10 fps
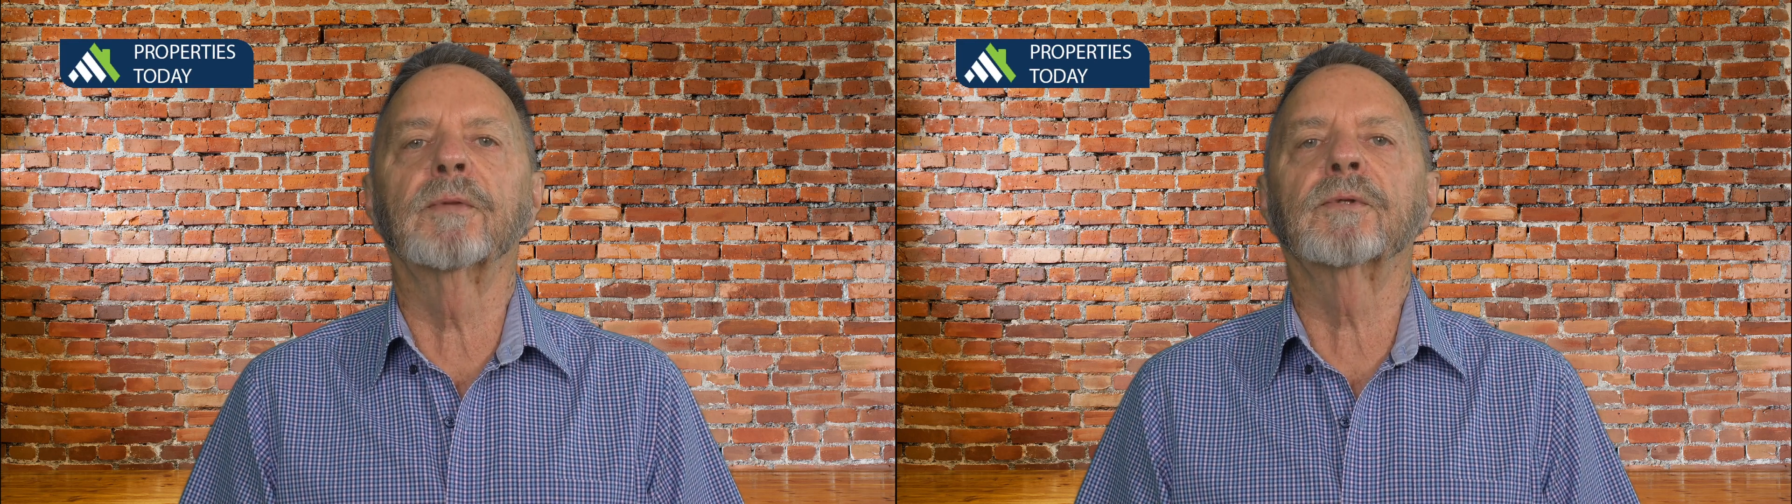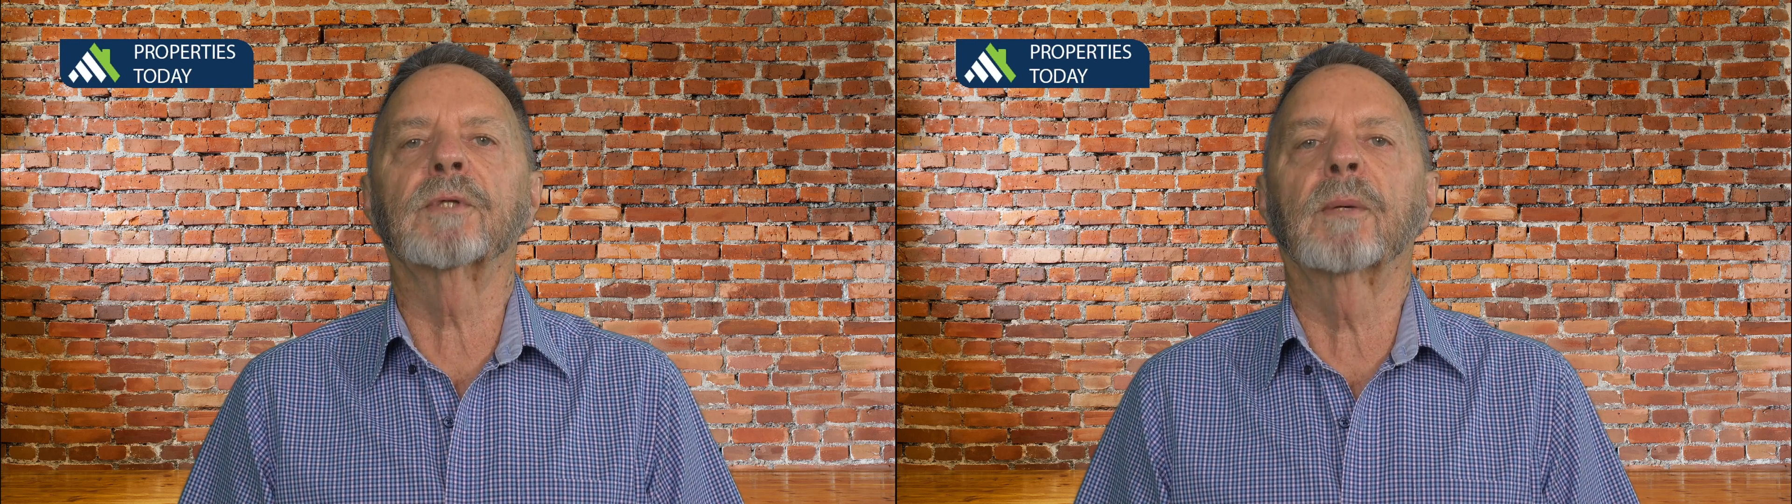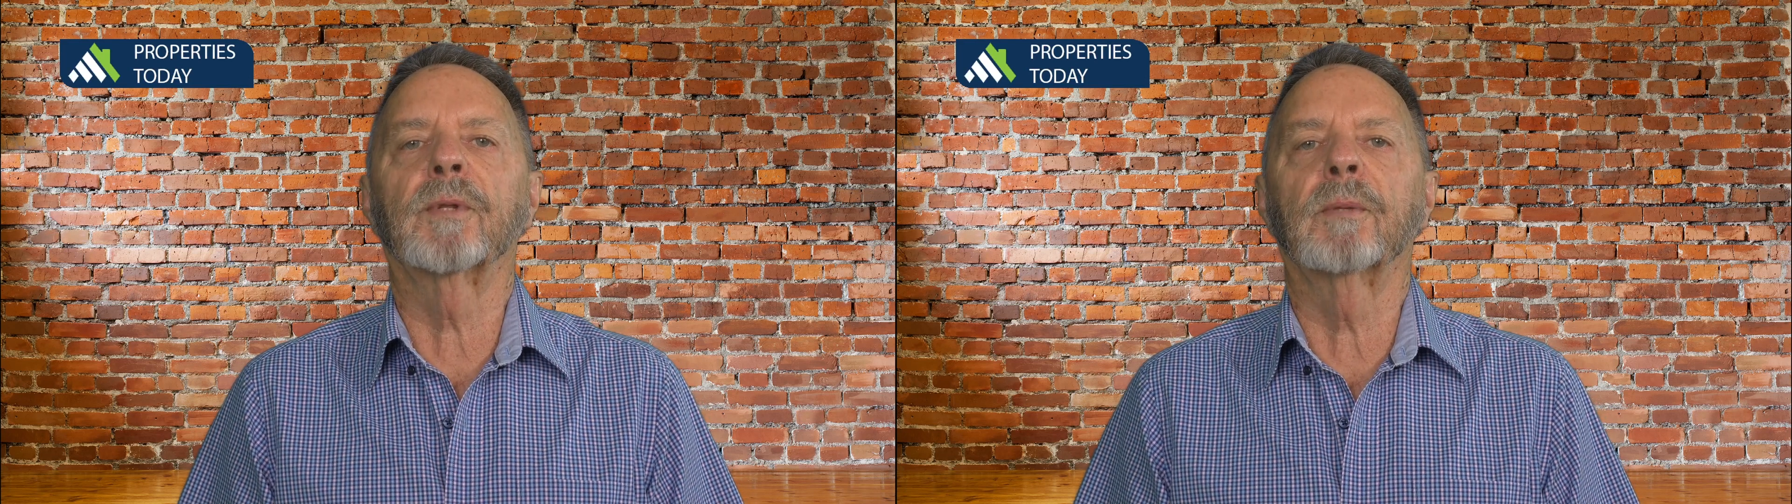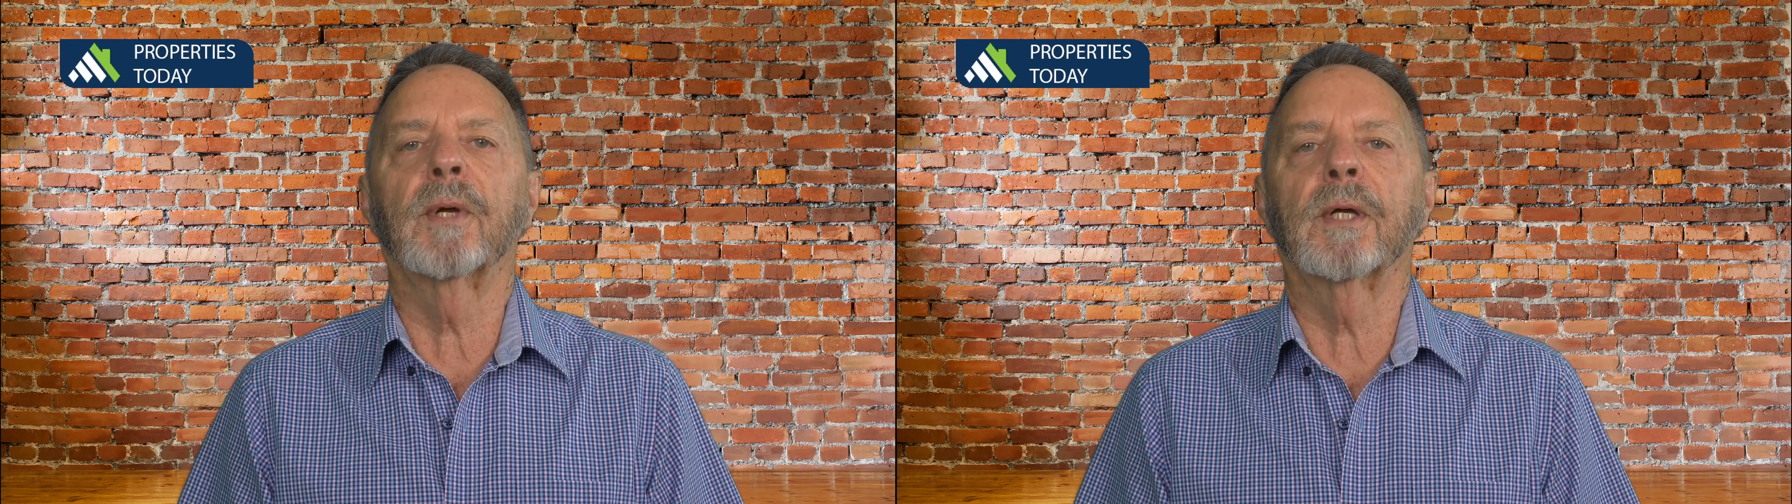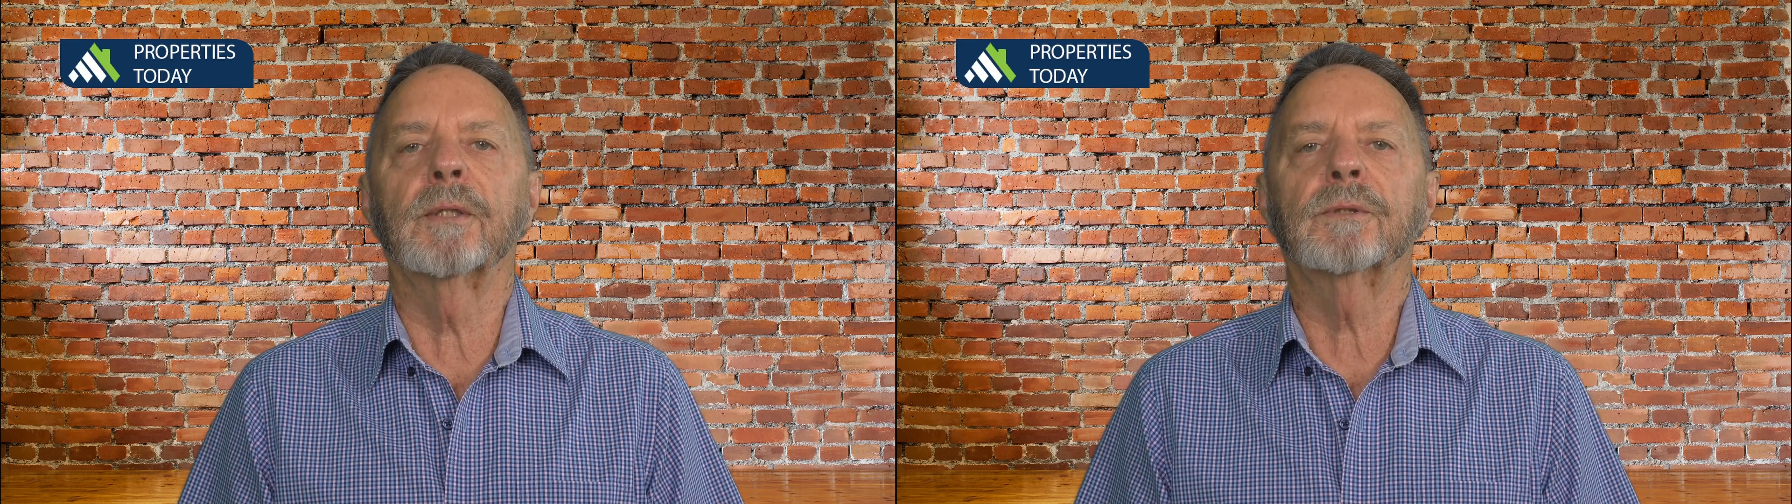at the top of the
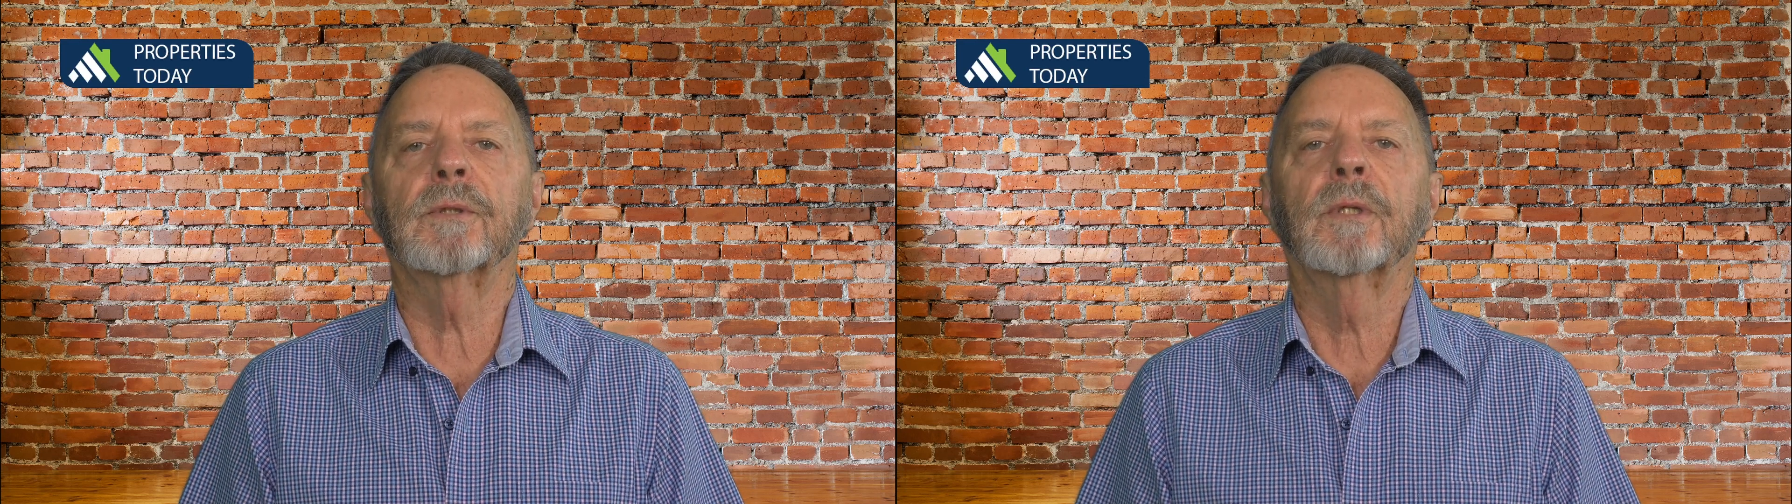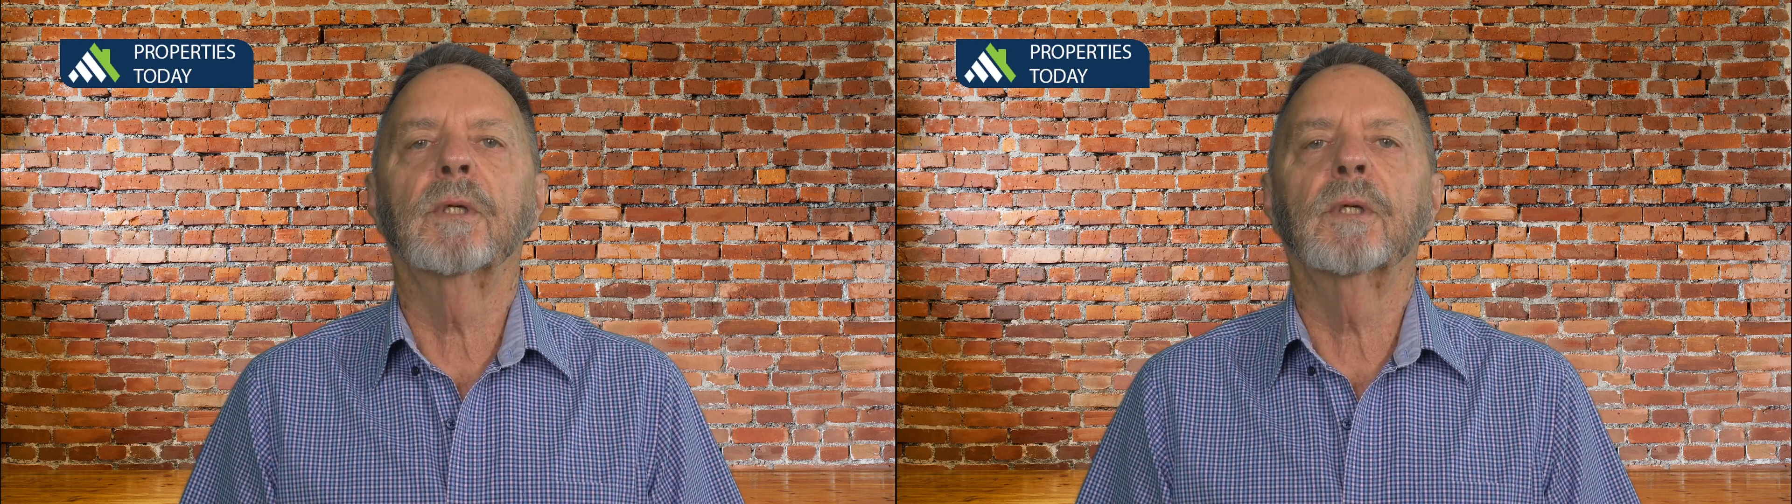page.